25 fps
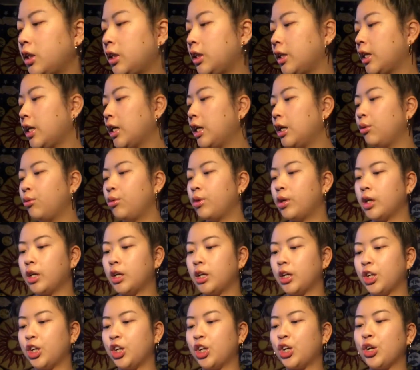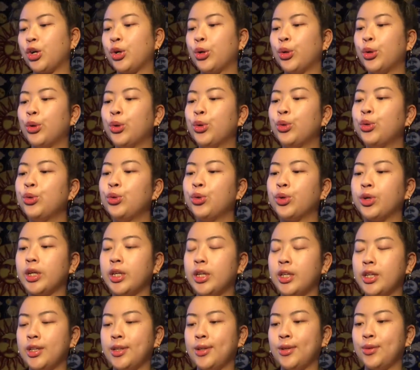And now we're gonna go
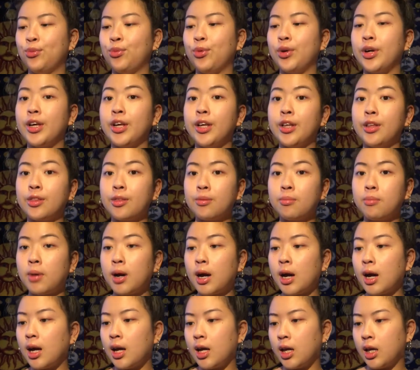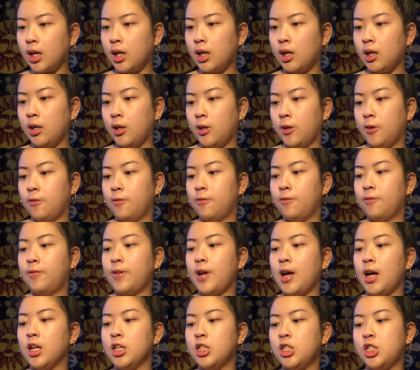in with my
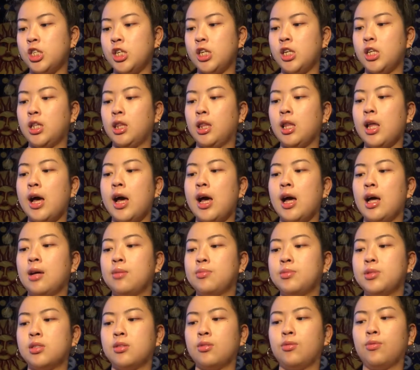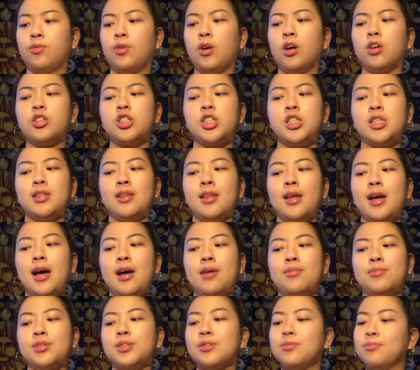Valjean Labs,
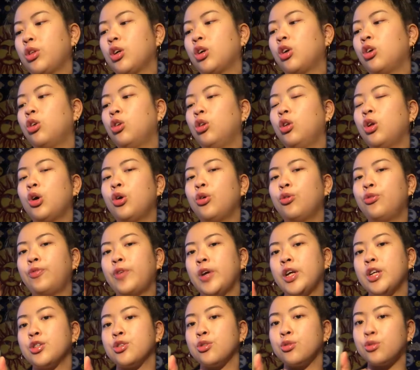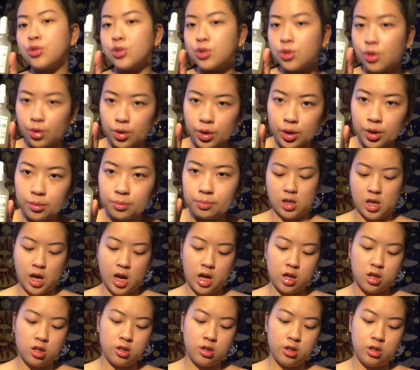the Glow Facial Serum.
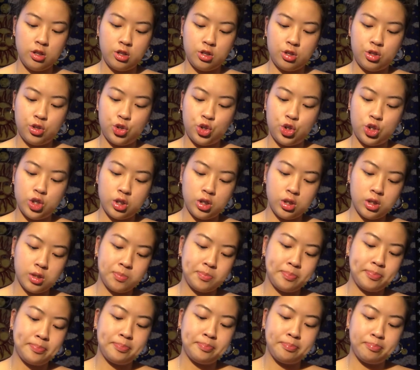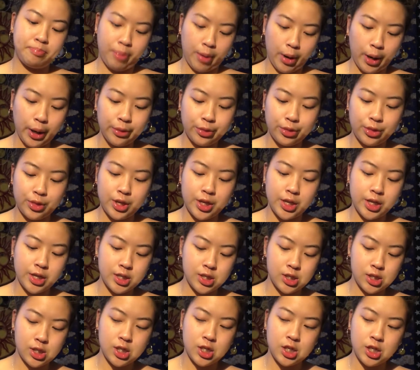I actually just bought
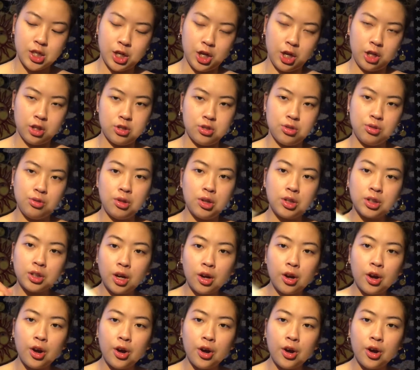this not too long